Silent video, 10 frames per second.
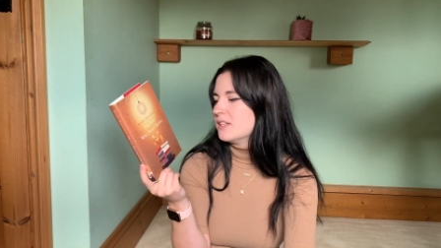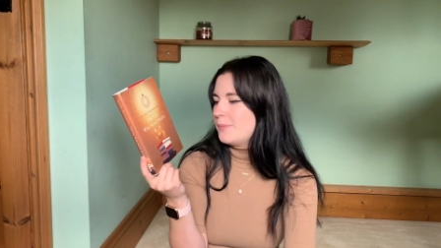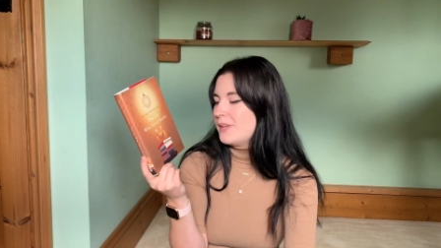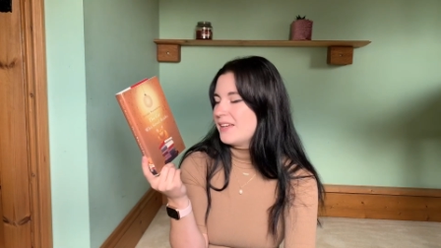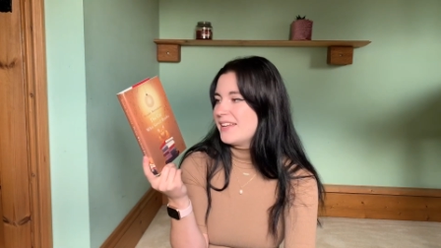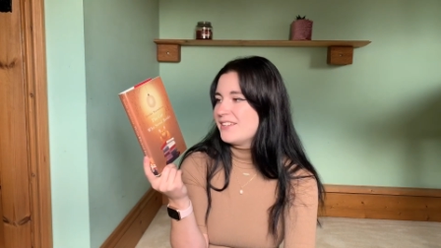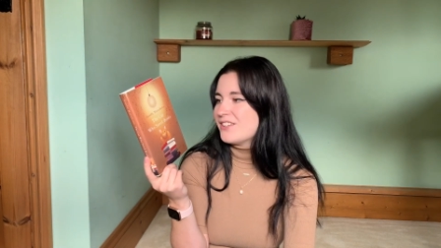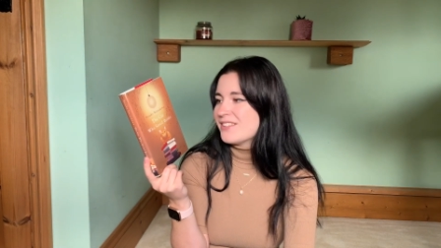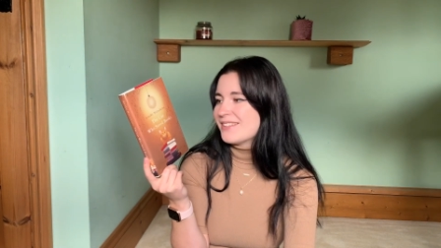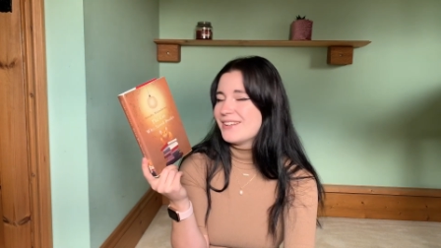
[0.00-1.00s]
But it
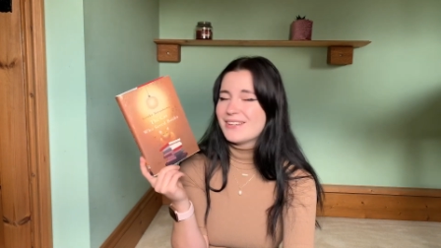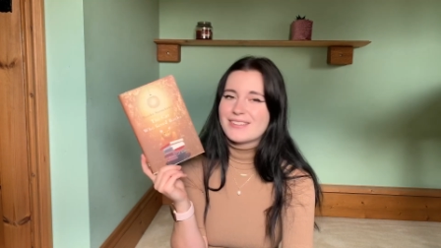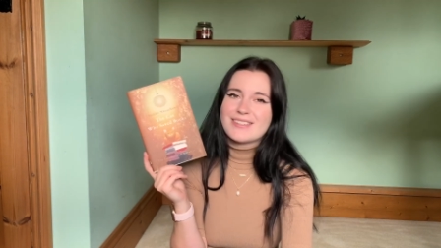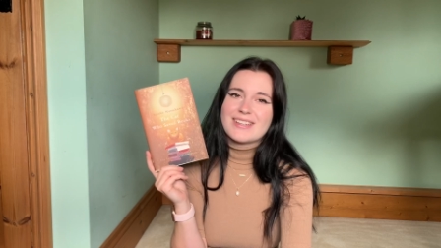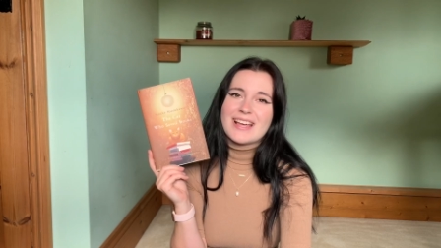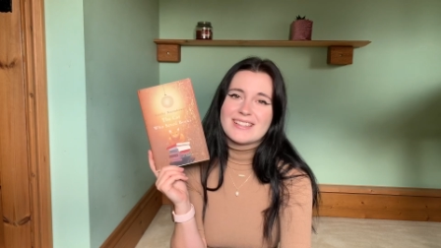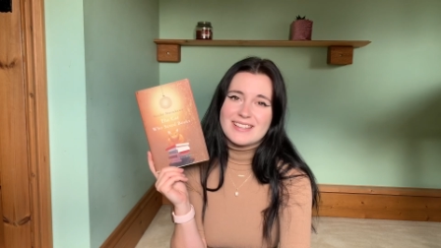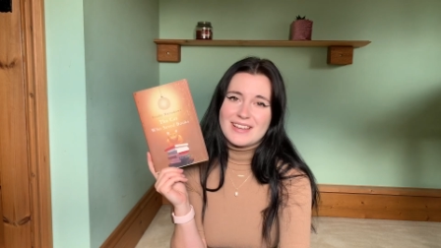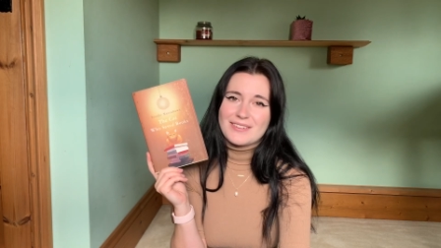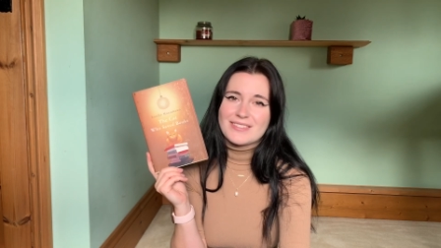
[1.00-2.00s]
just looks and
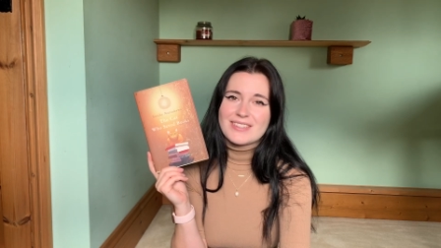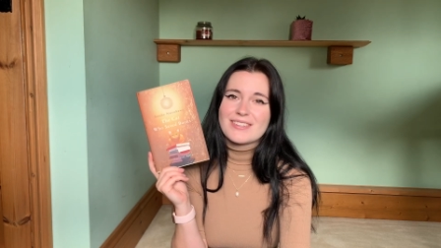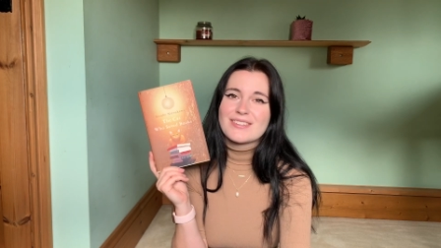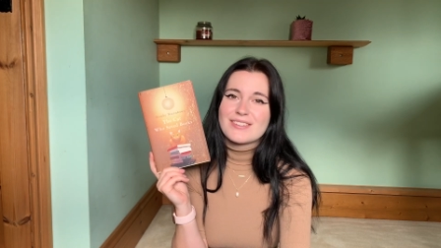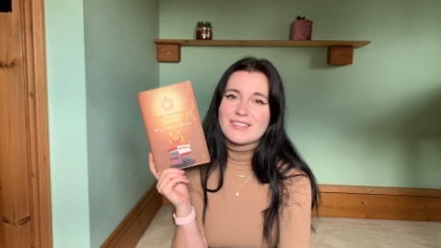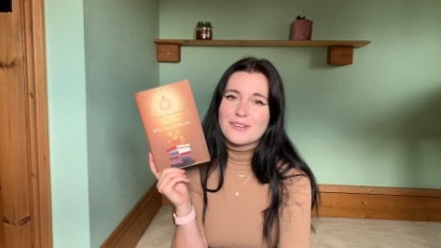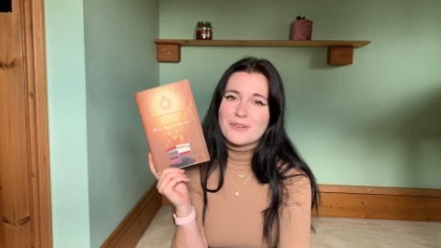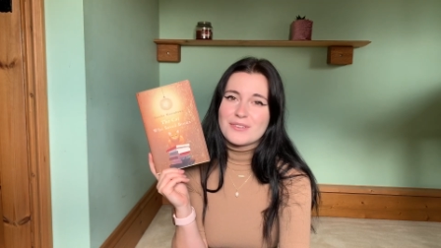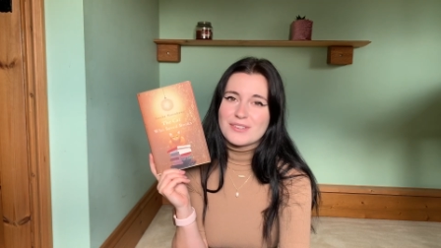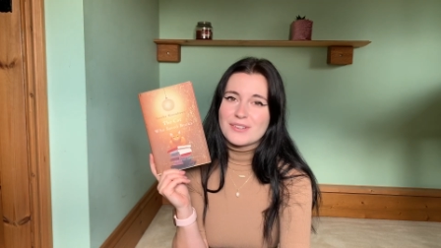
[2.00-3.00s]
sounds
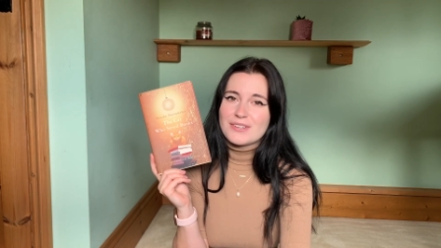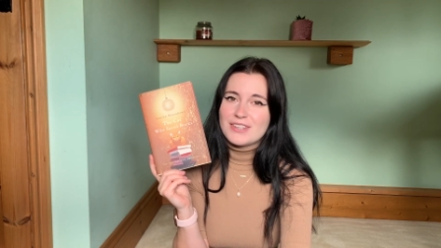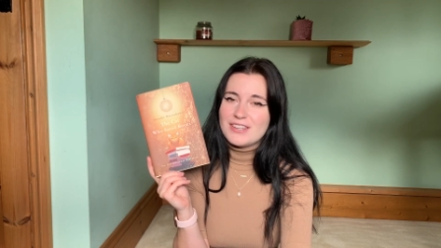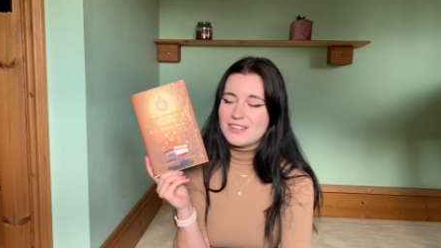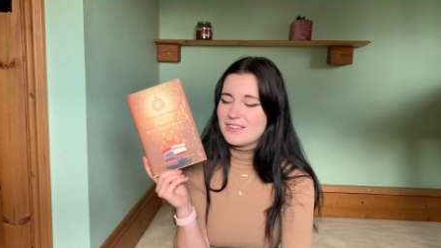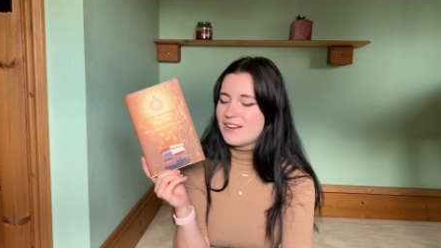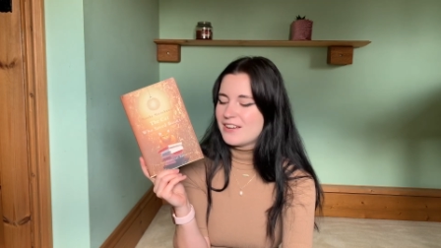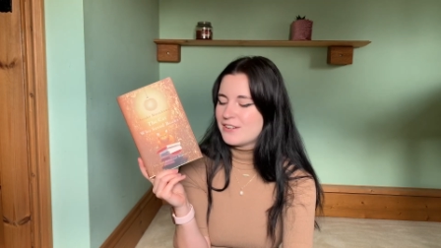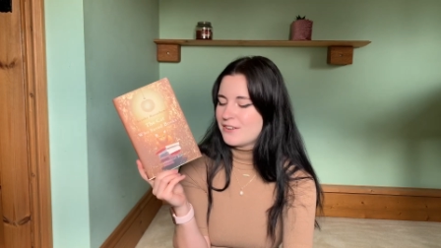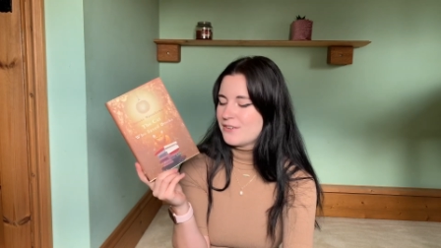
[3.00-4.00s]
so cute. I
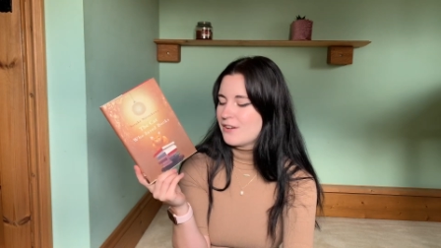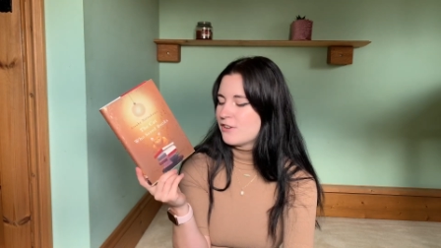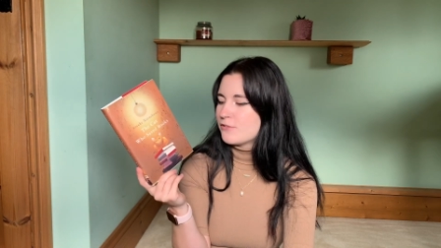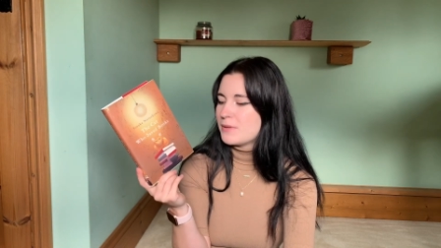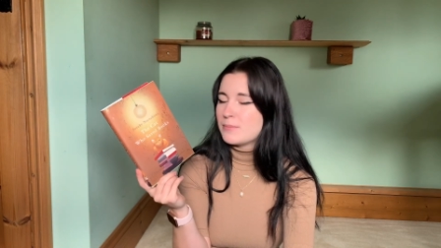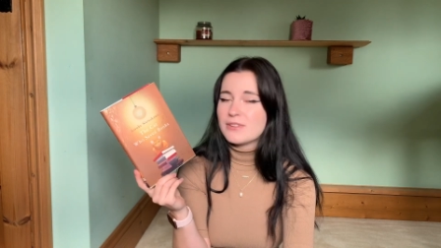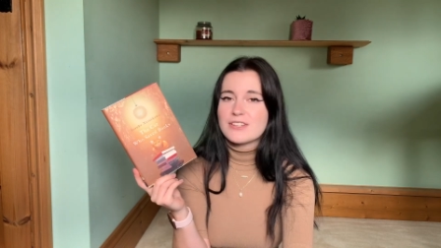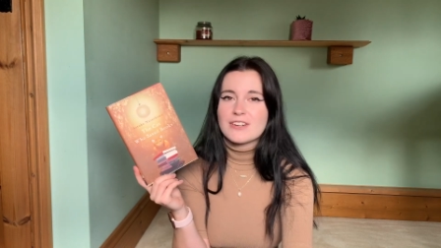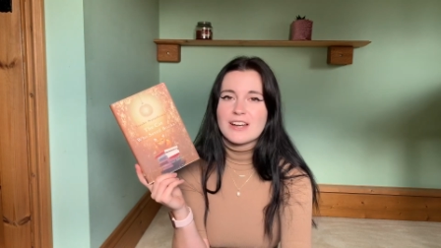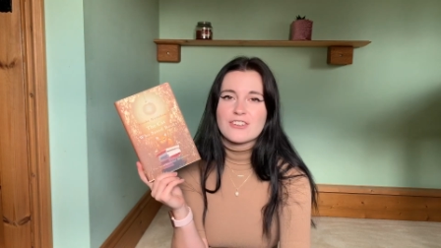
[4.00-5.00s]
know a lot of people that
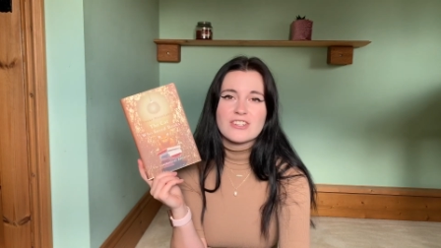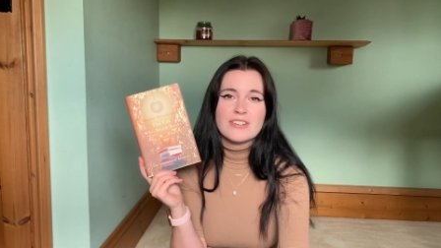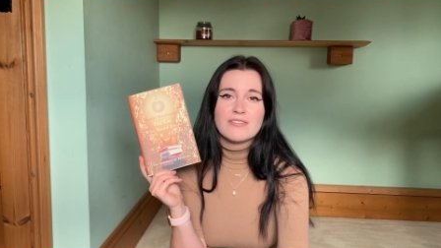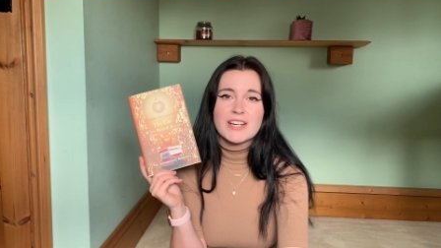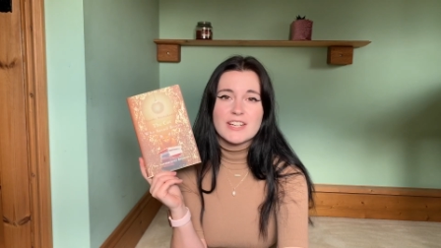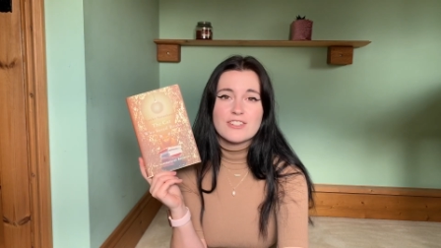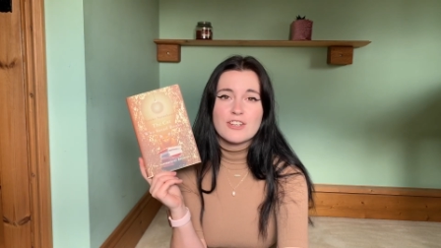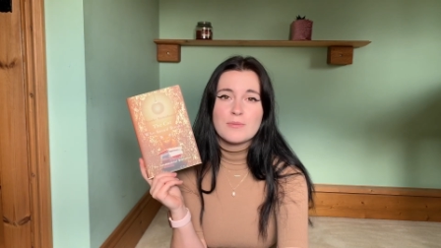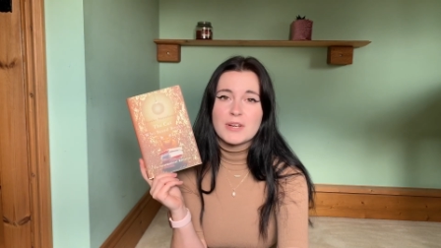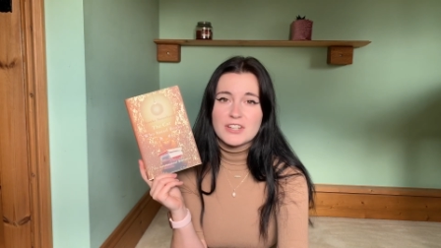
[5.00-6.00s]
don't actually read
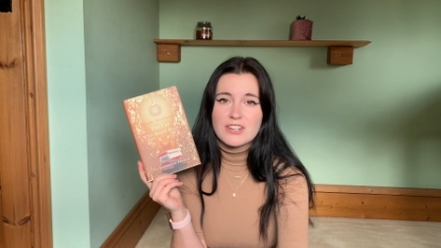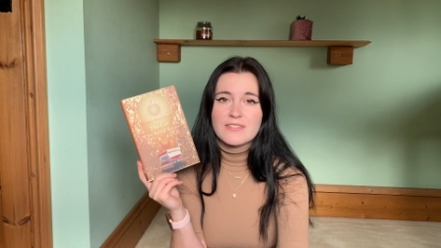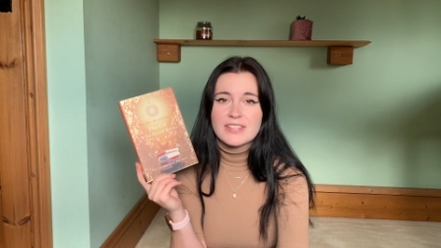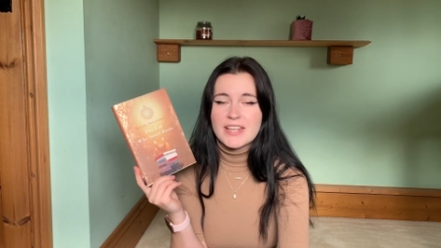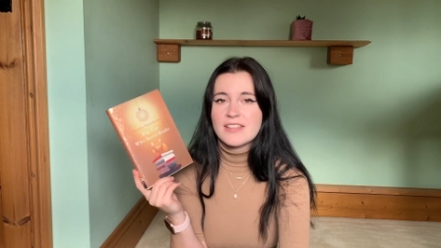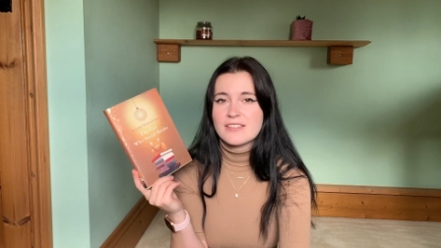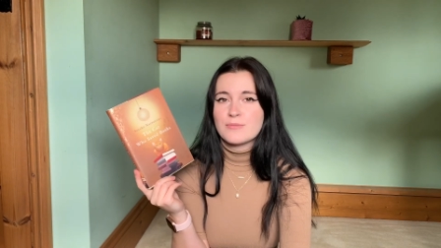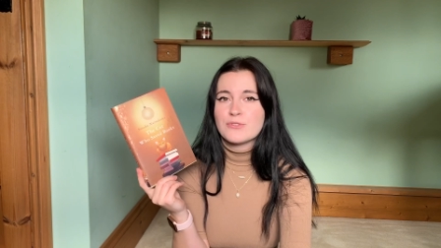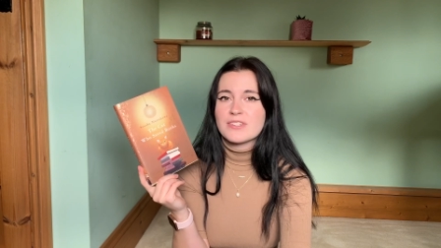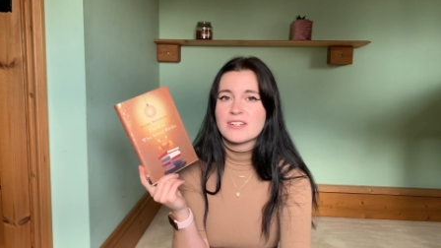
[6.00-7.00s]
too much have seen this in
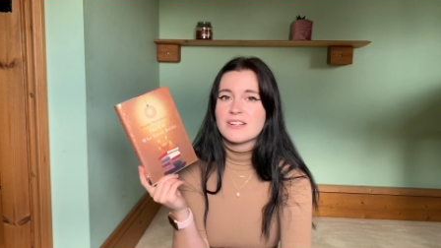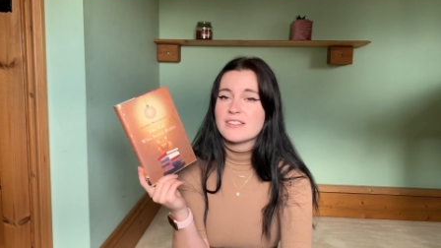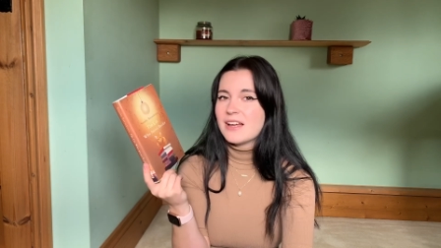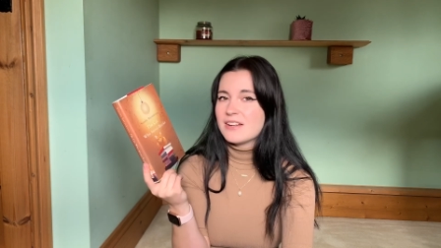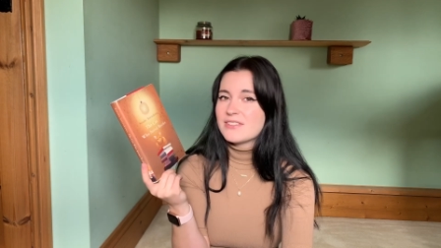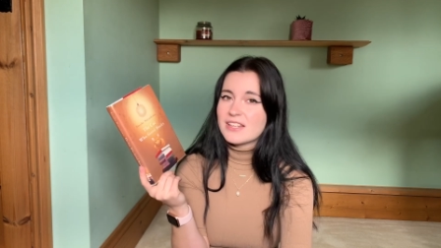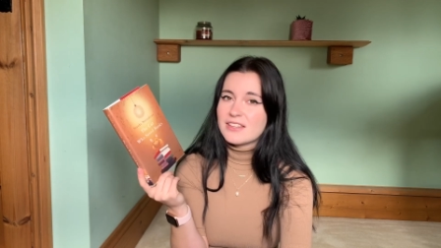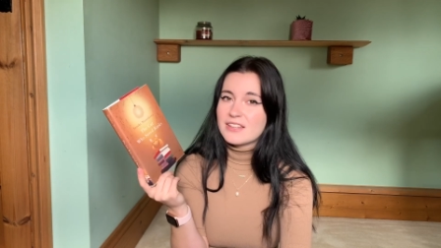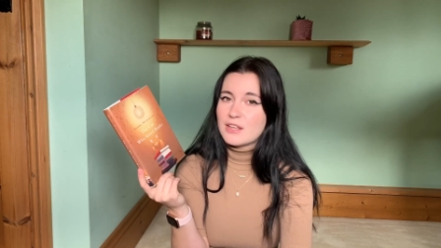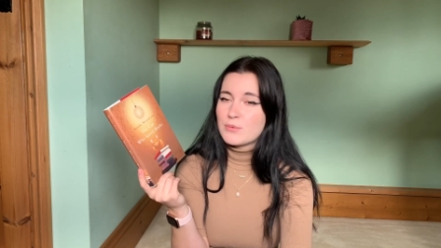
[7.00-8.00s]
Waterstones and have said
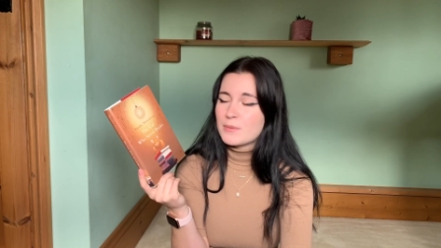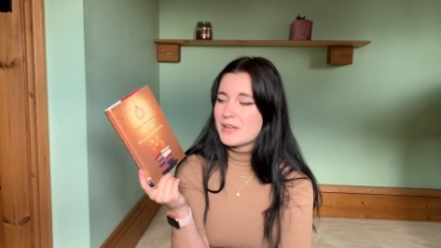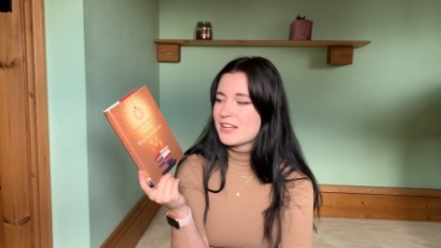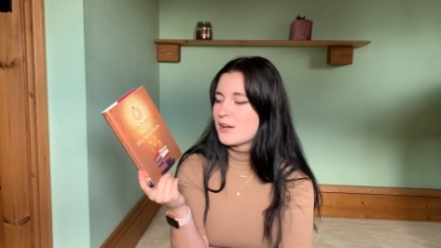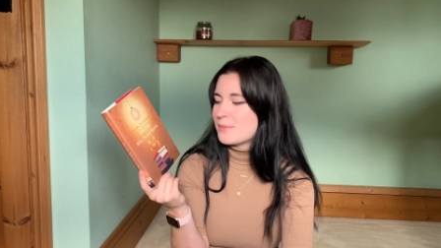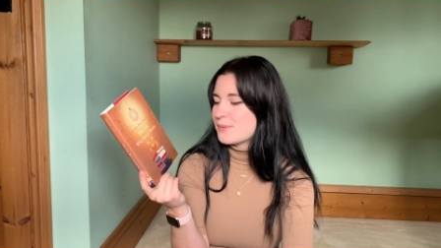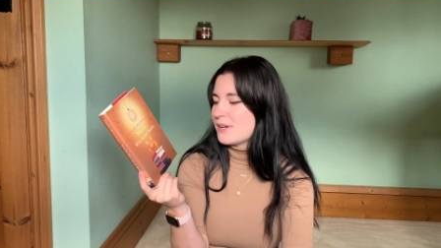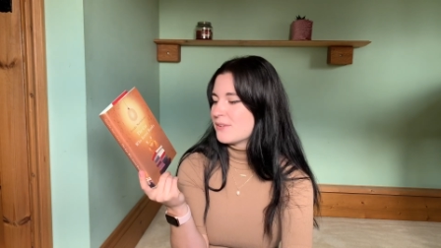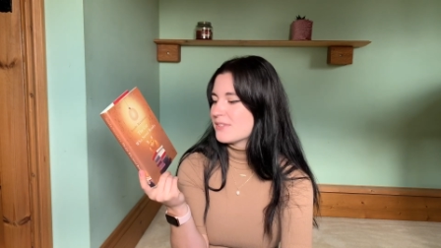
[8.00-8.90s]
that they want to pick it up as well.